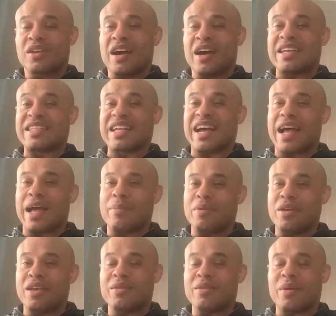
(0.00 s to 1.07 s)
Guys like
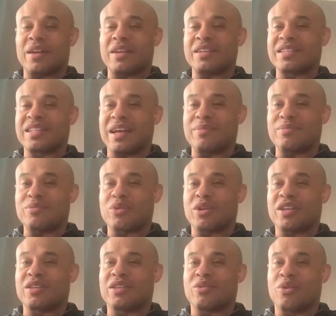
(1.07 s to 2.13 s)
Khabib and Islam will
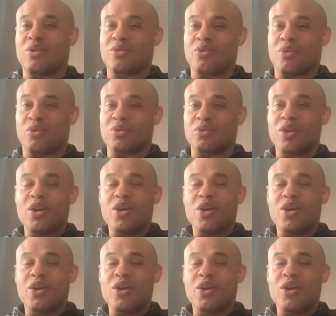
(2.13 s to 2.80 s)
get the long road.